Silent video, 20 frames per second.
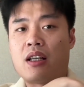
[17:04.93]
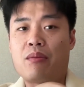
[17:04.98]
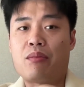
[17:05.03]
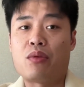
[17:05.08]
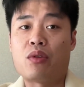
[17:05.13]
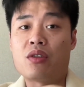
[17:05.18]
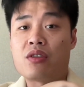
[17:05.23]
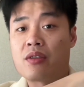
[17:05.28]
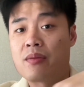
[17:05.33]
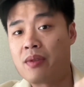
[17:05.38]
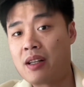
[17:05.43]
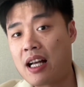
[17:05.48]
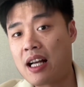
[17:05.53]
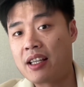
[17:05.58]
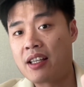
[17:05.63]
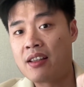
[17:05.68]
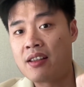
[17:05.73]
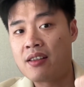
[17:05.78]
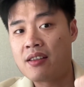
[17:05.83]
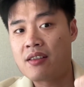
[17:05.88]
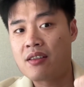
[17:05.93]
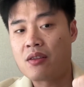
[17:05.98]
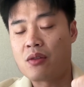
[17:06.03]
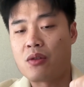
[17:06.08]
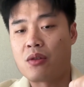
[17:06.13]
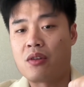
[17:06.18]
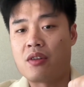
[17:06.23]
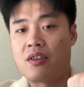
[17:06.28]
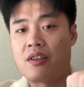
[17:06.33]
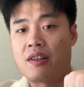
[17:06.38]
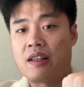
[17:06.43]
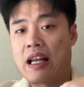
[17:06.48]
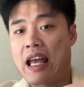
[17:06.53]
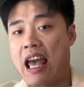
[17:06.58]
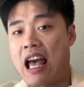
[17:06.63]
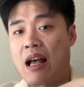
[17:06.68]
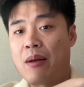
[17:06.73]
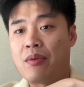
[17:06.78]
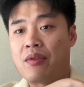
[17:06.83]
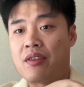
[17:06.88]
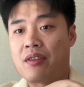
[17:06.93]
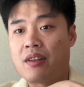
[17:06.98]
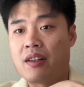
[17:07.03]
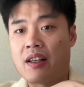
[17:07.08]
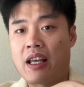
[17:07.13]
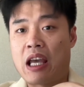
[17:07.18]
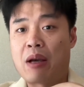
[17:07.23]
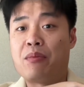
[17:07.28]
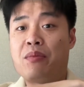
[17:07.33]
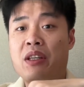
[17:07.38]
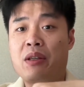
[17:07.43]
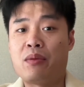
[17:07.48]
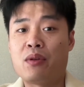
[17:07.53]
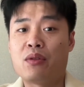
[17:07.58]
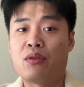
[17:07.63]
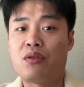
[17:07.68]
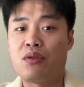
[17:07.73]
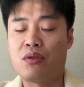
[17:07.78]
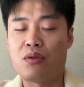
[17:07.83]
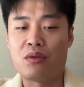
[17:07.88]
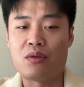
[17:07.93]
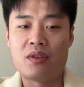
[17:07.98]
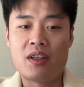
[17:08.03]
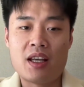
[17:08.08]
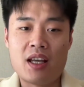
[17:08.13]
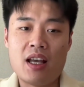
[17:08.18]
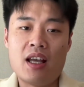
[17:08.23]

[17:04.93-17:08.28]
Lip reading: browser plugins or the apps help people to